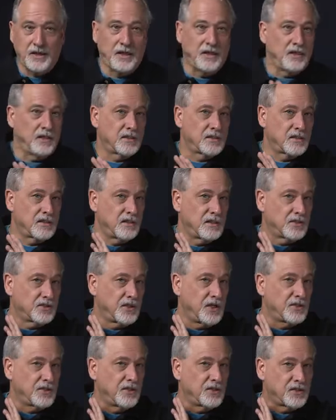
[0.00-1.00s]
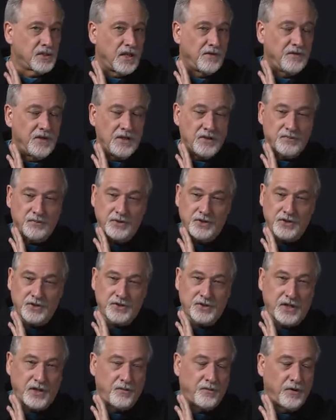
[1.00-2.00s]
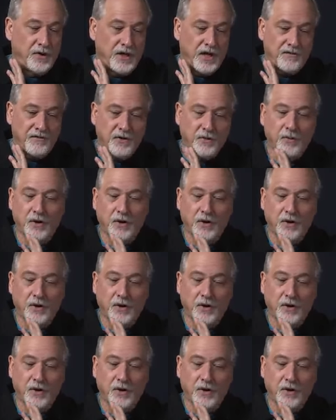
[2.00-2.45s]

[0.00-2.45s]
In the 60s and 70s, we just said whatever